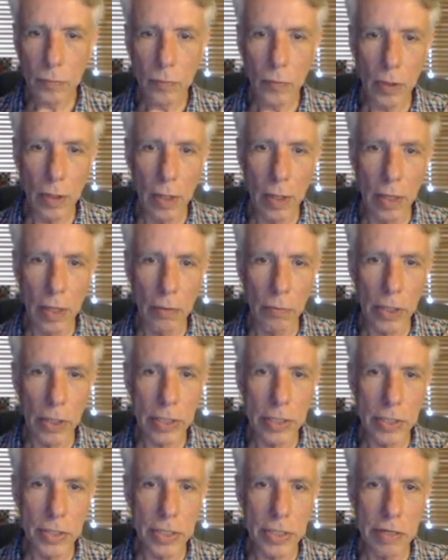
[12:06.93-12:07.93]
Uh, rook
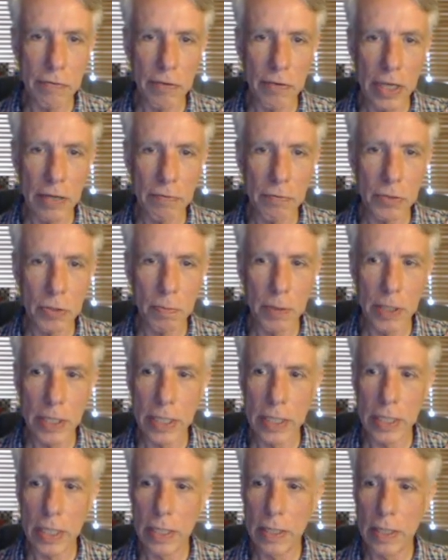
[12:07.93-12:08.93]
to c5 was
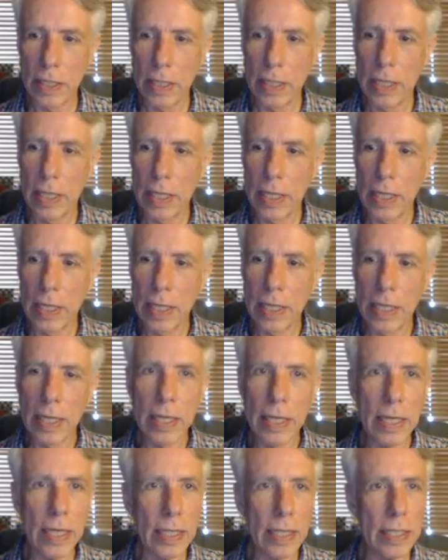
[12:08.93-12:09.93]
played.
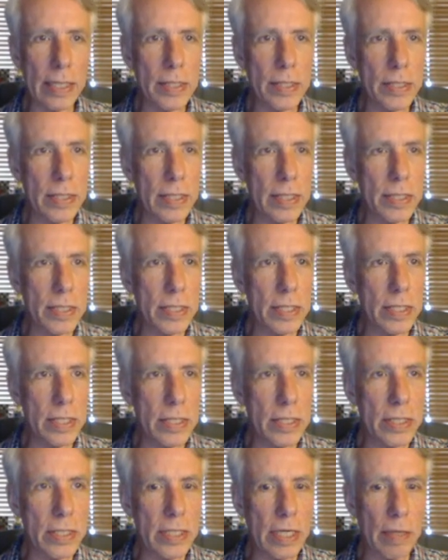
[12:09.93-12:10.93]
And let's let's
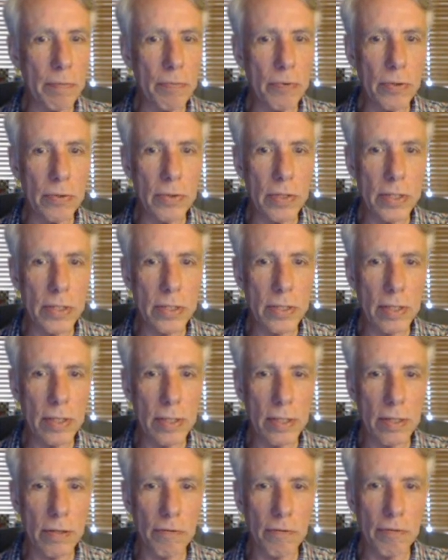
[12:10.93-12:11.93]
just step through this a
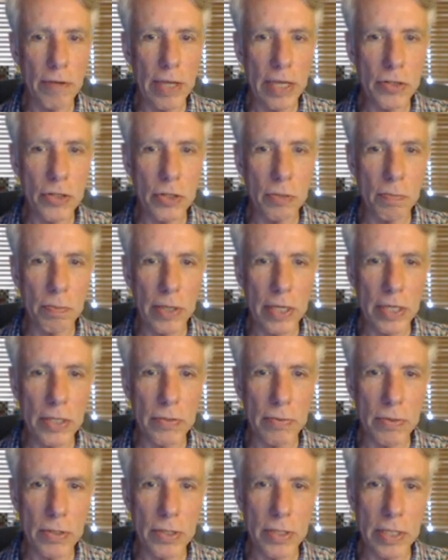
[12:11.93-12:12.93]
little faster place.
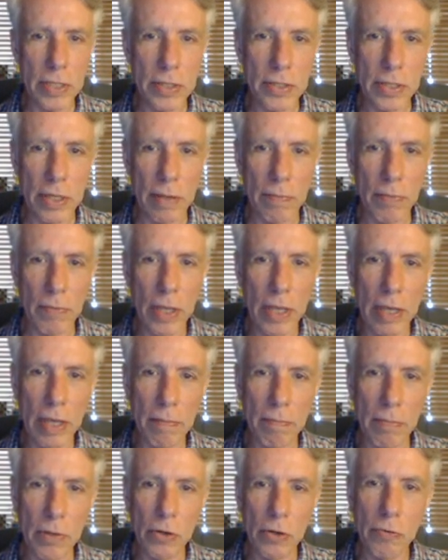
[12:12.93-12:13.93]
We'll see some
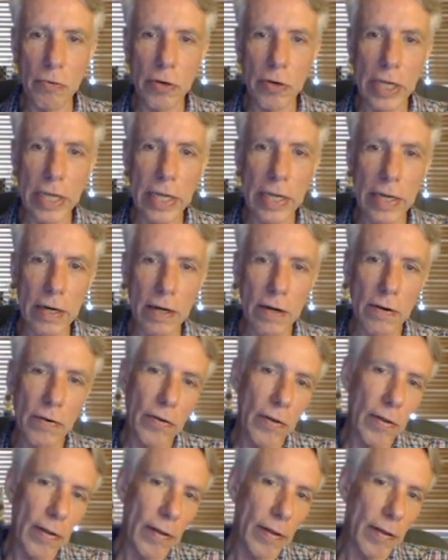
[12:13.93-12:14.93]
maneuvering here.
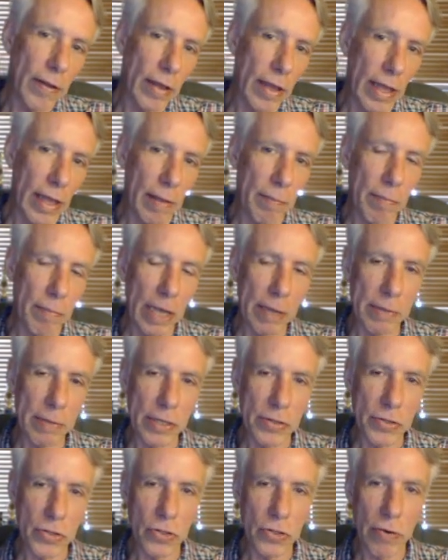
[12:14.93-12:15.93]
Um, Bobby
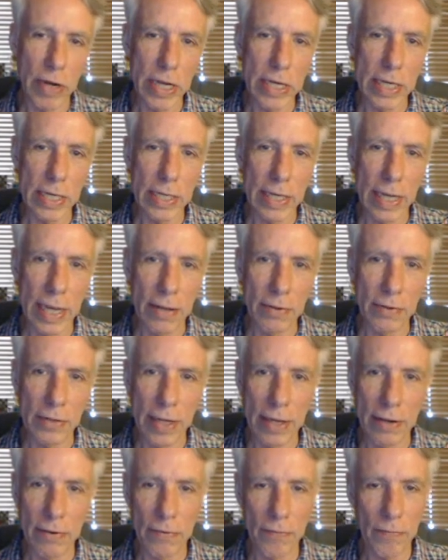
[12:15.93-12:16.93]
is trading down
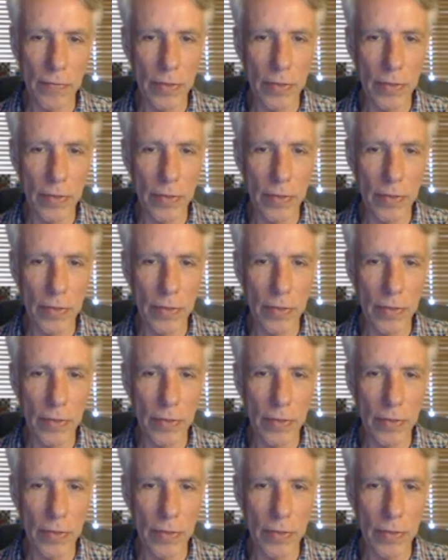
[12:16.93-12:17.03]
now.